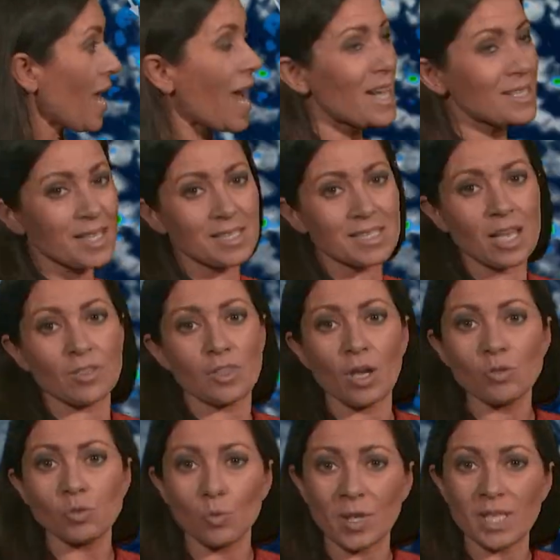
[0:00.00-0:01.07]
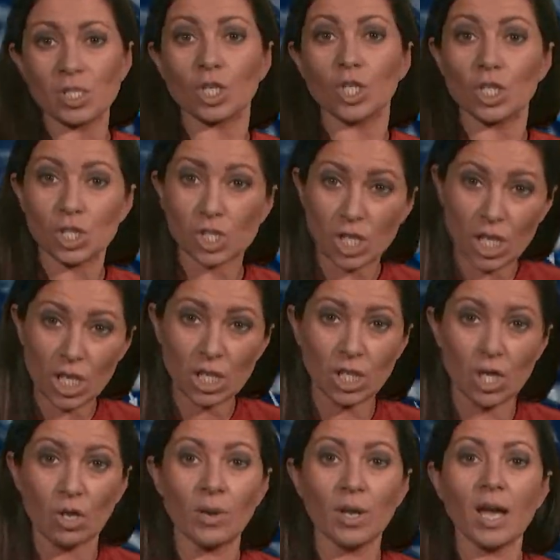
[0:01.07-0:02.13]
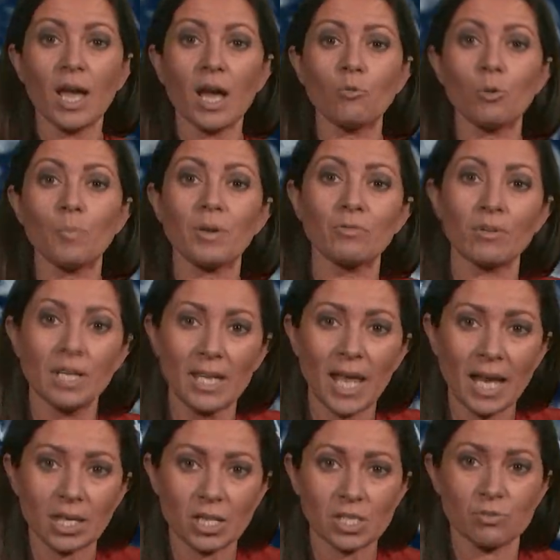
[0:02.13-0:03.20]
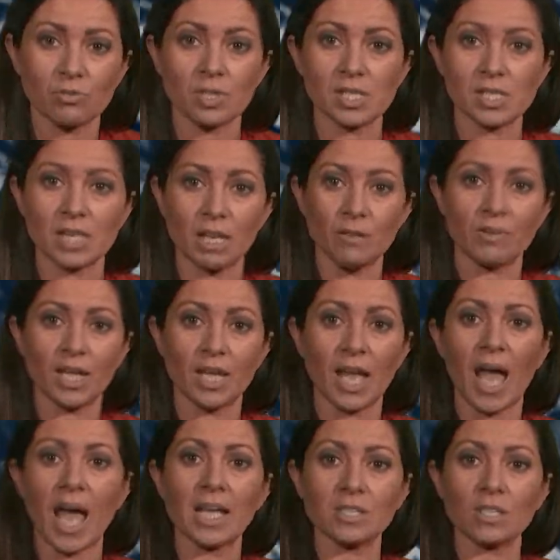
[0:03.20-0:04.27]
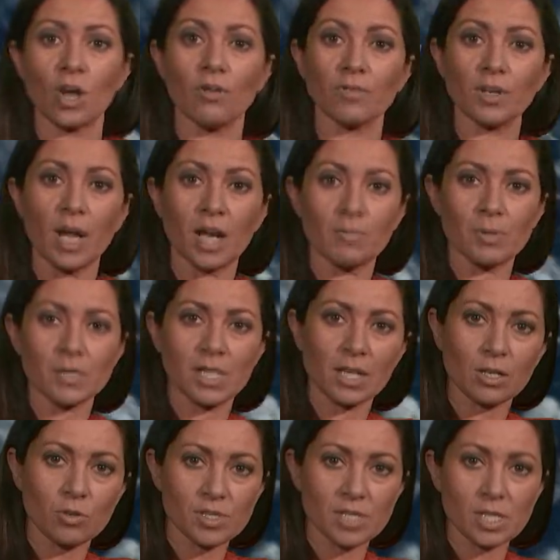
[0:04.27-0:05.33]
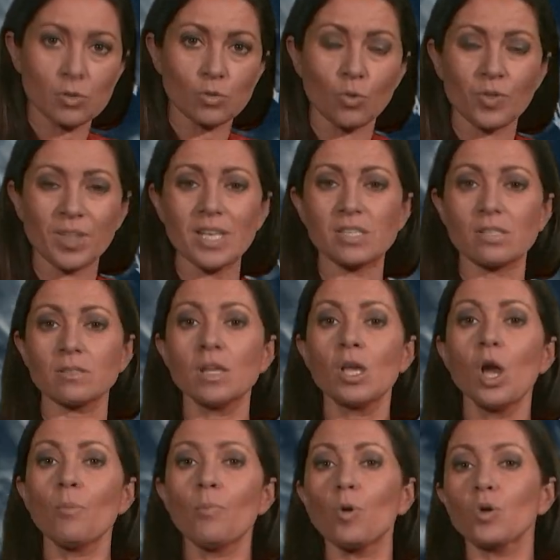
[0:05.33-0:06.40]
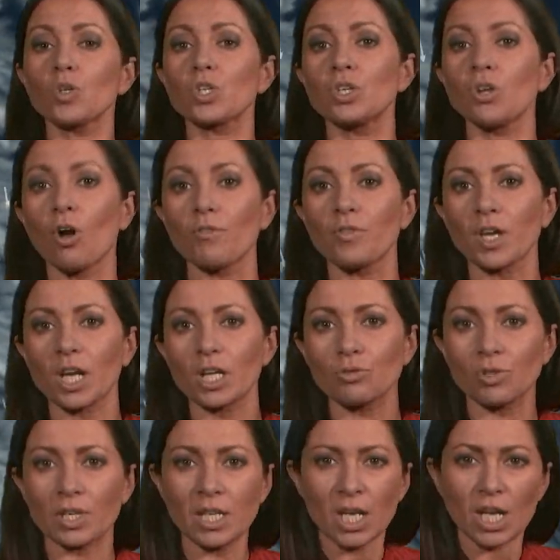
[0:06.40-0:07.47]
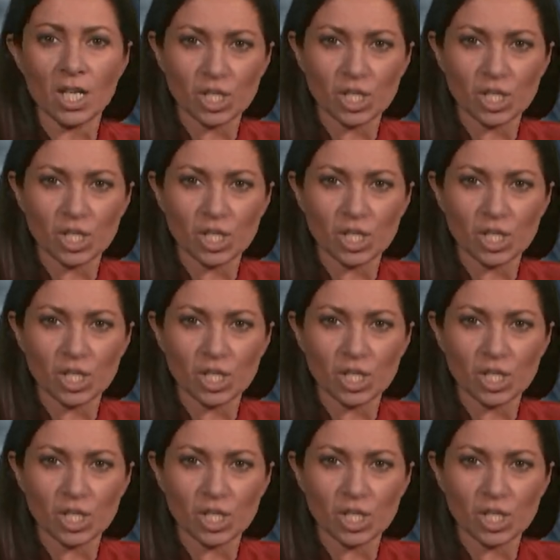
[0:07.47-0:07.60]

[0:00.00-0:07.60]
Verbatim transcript: As I said, those winds continue and will be relentless through this evening and overnight, particularly across this northeastern portion of the country.